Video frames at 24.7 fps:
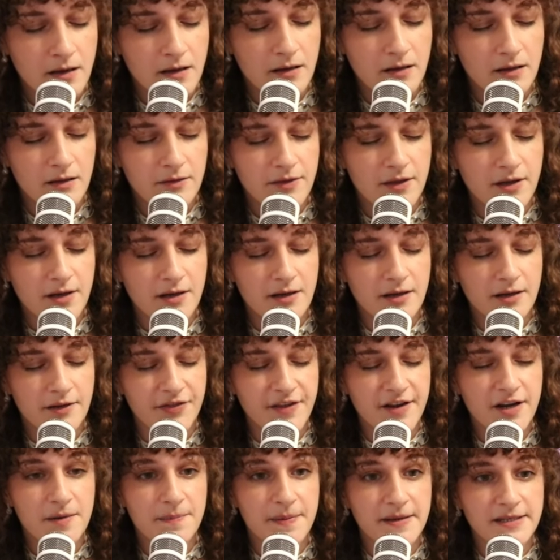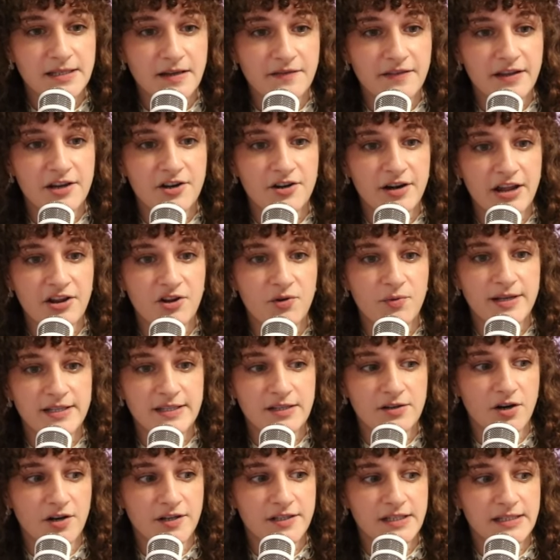the therapist on the internet who is a
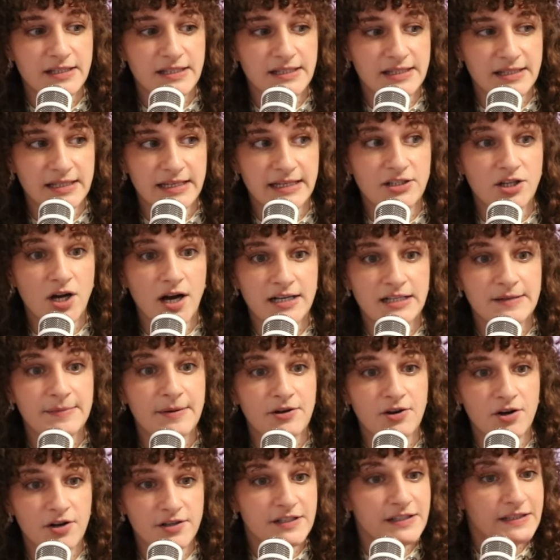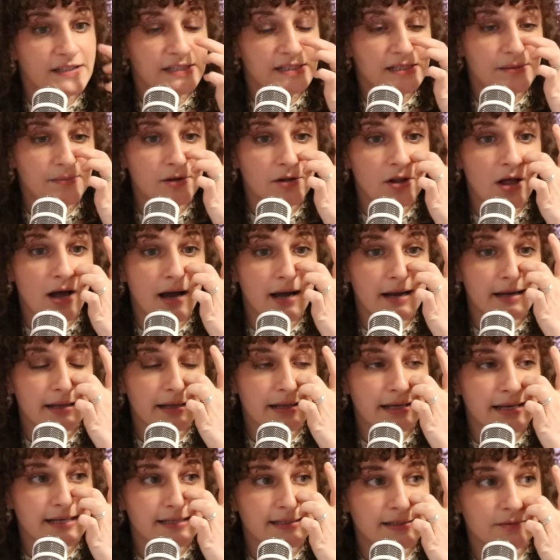narcissist and he talks about narcissism a lot.
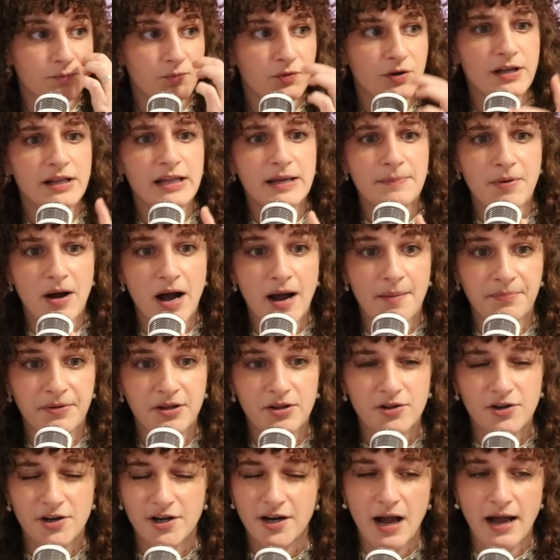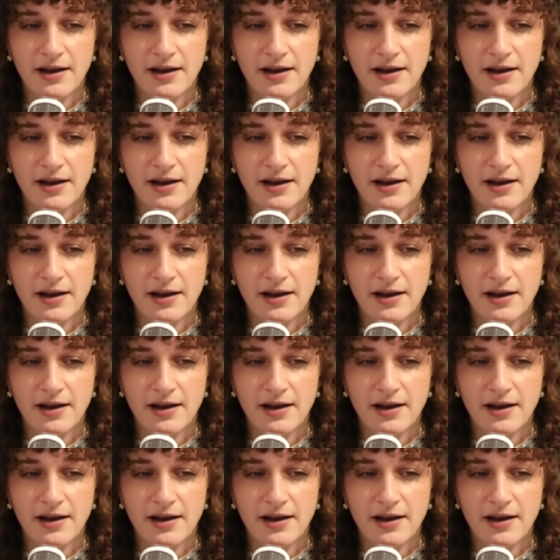He's really popular.